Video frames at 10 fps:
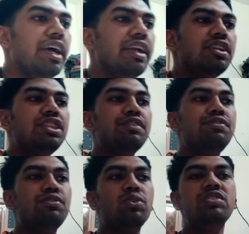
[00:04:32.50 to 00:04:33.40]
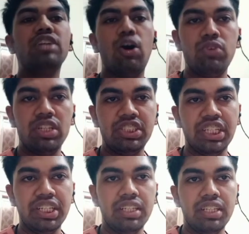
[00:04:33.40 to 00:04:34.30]
And step 4 is counter
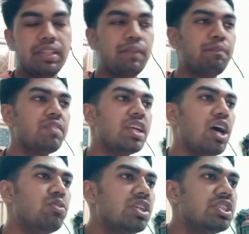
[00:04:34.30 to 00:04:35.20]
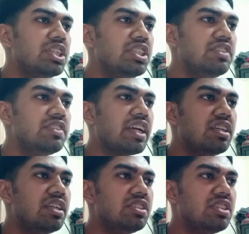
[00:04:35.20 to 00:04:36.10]
staining. Counter staining,
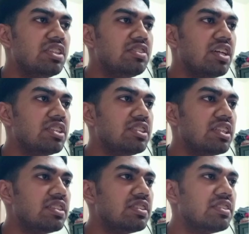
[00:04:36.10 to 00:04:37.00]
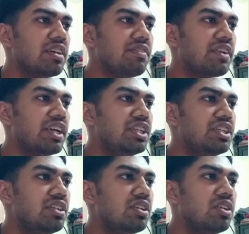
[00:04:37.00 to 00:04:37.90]
secondary stains such as
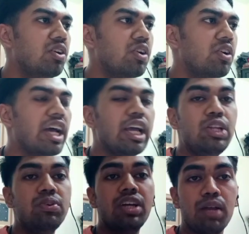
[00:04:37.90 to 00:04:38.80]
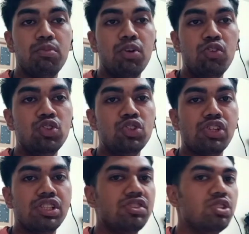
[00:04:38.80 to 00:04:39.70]
safranin or dilute
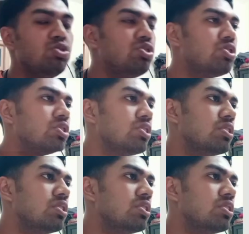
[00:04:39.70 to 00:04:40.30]
carbolfuran is used.